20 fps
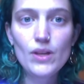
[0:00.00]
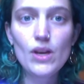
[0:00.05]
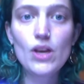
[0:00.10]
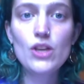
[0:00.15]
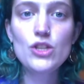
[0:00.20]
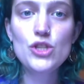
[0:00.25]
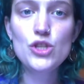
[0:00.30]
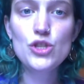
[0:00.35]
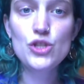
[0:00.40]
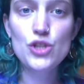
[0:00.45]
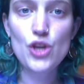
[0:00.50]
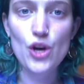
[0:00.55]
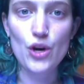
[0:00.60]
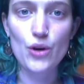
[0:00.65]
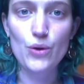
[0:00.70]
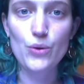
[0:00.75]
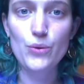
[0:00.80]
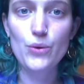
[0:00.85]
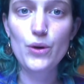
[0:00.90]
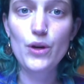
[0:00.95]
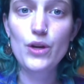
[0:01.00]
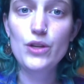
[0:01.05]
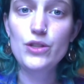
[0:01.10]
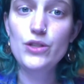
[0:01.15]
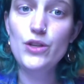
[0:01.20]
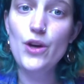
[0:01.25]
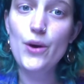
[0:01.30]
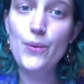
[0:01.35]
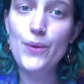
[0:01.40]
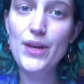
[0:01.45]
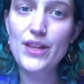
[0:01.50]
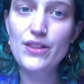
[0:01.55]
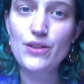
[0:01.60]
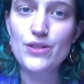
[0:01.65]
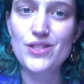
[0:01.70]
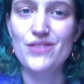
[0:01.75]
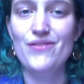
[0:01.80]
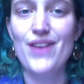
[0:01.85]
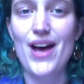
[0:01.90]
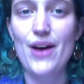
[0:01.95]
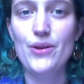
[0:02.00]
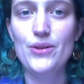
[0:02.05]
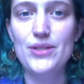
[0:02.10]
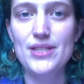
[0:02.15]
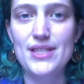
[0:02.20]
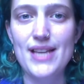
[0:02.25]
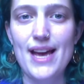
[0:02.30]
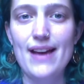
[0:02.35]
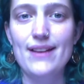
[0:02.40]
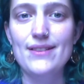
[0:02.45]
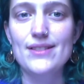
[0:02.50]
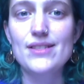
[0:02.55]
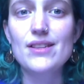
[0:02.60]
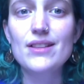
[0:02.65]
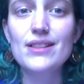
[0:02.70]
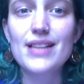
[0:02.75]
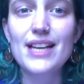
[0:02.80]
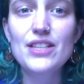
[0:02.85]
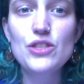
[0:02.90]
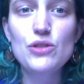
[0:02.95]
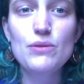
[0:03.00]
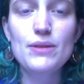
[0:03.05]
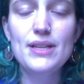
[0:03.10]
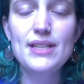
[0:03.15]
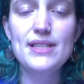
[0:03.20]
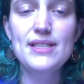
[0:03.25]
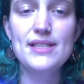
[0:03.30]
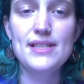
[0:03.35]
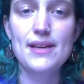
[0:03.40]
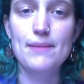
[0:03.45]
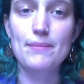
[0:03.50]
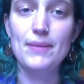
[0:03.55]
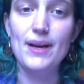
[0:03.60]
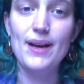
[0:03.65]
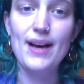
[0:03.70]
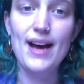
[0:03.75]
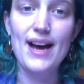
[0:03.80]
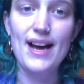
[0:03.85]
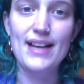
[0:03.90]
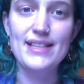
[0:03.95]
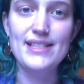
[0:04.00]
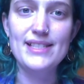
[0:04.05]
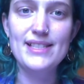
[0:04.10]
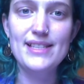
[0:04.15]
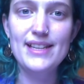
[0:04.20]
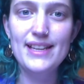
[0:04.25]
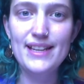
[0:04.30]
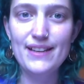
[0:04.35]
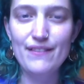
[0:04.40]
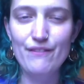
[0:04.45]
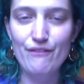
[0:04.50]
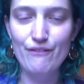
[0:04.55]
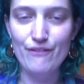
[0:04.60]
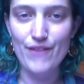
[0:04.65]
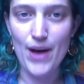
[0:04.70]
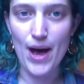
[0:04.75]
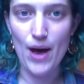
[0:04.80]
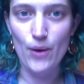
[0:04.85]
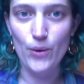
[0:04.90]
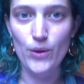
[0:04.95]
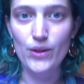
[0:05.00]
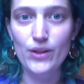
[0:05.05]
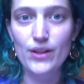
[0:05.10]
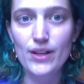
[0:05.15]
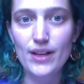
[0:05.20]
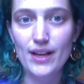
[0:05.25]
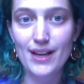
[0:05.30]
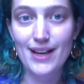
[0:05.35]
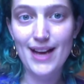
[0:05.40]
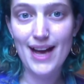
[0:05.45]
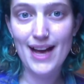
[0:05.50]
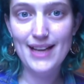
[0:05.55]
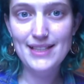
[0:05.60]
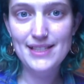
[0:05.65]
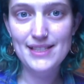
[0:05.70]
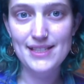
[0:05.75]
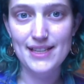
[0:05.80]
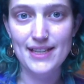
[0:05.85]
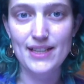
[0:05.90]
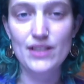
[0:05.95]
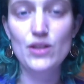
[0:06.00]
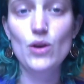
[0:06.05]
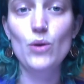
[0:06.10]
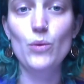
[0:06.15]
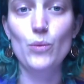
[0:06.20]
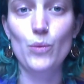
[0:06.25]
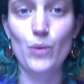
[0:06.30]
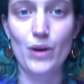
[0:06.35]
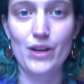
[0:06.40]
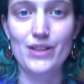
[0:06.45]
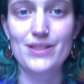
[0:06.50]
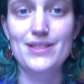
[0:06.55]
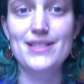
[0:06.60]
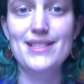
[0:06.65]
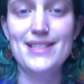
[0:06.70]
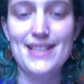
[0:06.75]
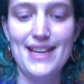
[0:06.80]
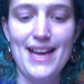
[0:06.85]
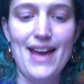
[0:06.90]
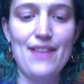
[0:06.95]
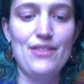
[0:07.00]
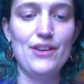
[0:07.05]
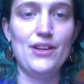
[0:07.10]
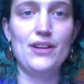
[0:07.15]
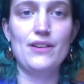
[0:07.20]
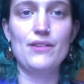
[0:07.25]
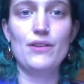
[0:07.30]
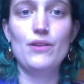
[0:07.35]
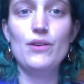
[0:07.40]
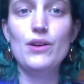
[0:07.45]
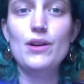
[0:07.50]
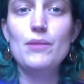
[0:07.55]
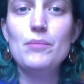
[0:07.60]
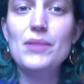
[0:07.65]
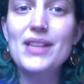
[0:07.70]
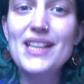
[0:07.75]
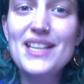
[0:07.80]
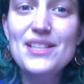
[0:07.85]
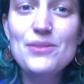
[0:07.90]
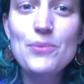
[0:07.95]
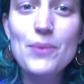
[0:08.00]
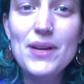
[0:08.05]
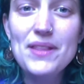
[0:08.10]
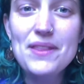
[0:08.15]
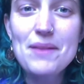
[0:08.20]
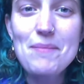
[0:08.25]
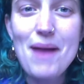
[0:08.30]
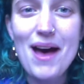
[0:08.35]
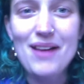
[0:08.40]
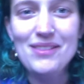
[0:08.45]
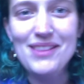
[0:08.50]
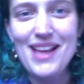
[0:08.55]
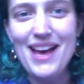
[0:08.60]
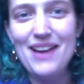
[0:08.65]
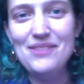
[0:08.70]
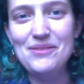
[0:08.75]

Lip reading: So, knowing those vowel sounds, let's read some consonant, vowel, consonant words together. Please read them out loud